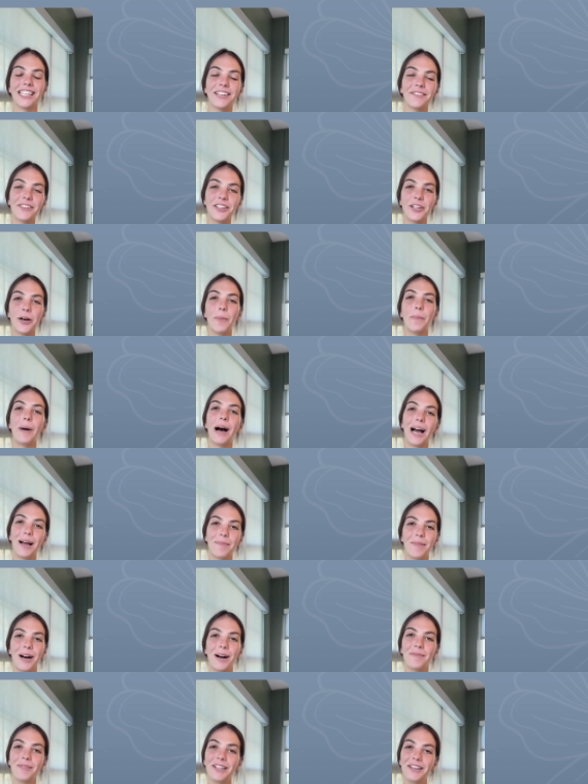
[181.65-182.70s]
even though my
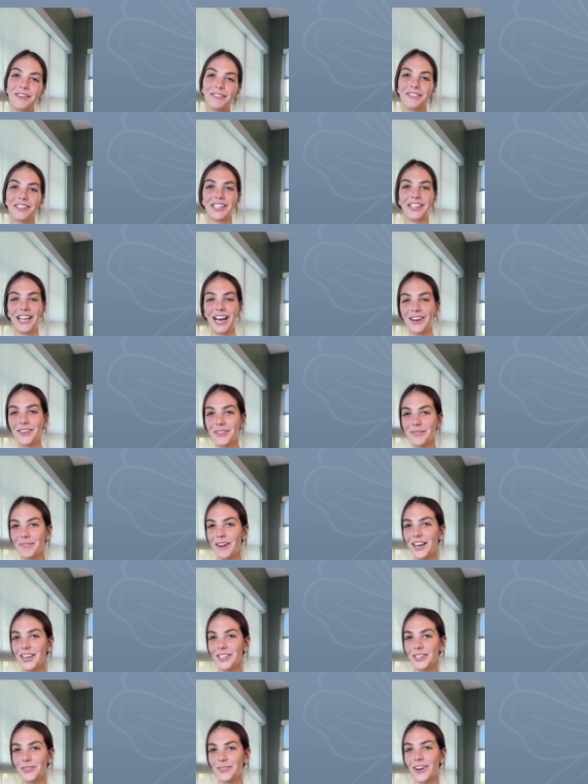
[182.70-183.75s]
mom lives a thousand
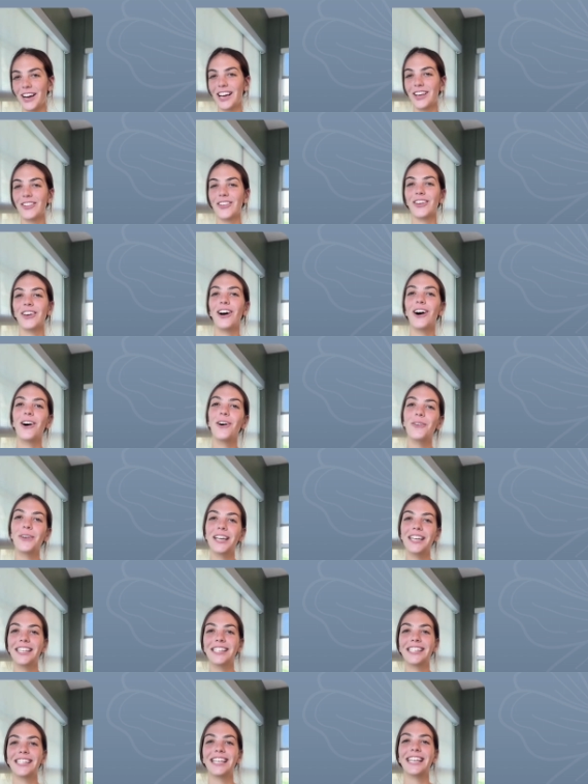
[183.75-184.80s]
miles away, she
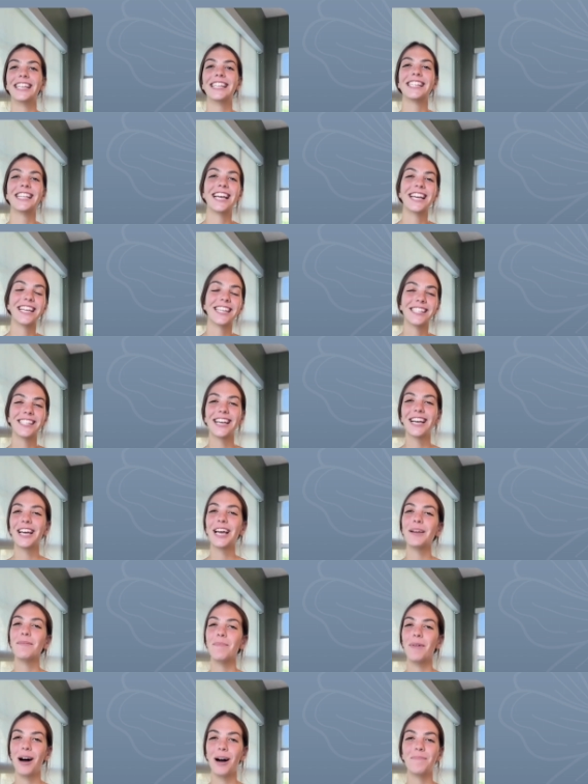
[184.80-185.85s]
always is like a
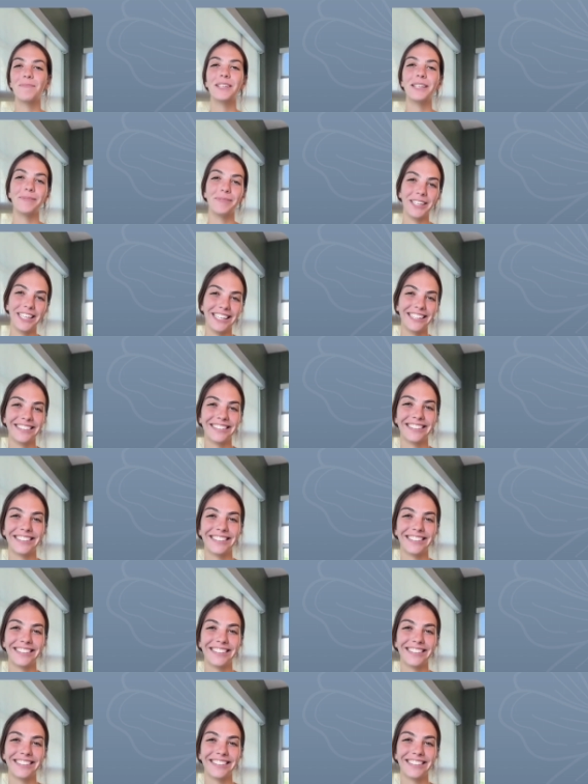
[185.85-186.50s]
second mom to me.